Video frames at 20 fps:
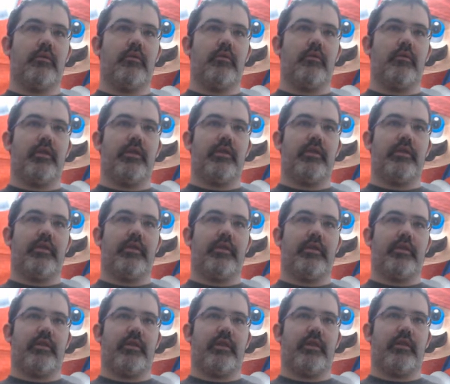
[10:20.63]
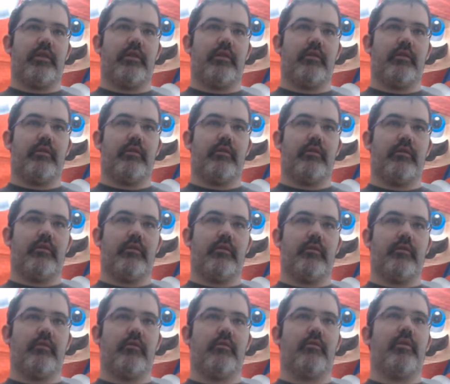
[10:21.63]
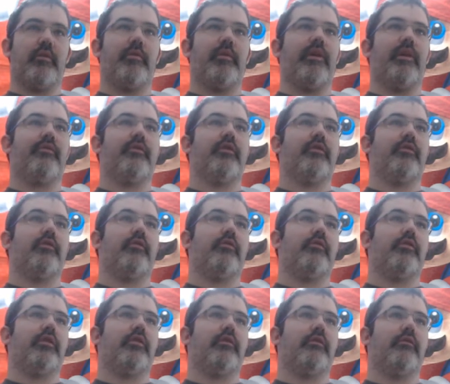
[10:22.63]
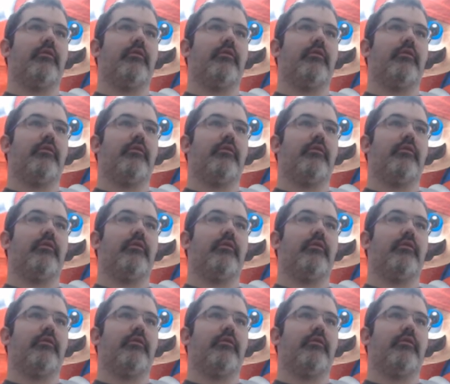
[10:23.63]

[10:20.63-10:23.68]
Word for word: What is this thing? Maybe I have to search it.